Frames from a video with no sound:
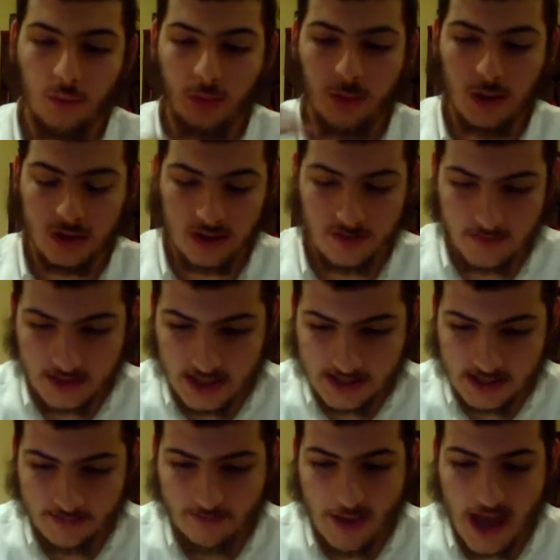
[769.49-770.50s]
which
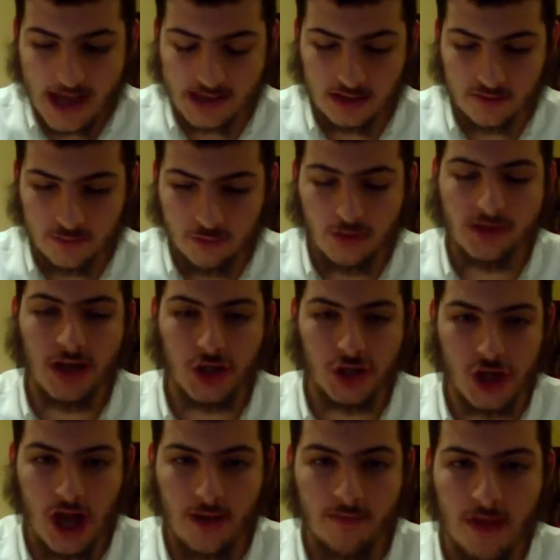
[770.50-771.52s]
represents the master of the world,
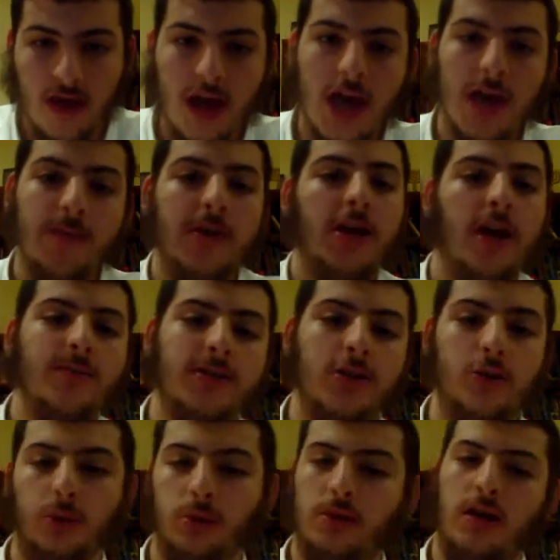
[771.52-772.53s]
Hashem, it
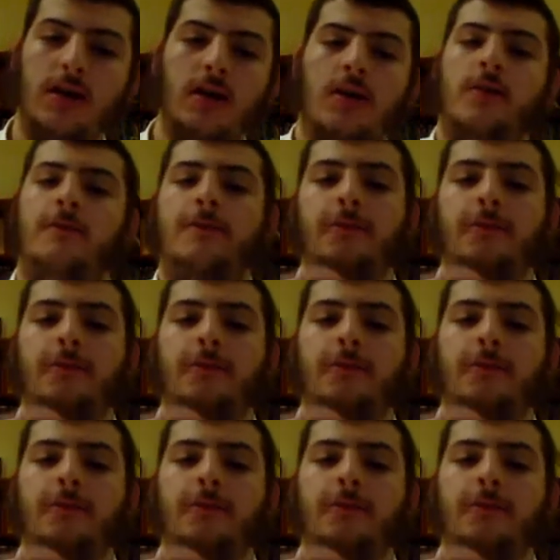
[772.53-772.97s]
becomes Geula.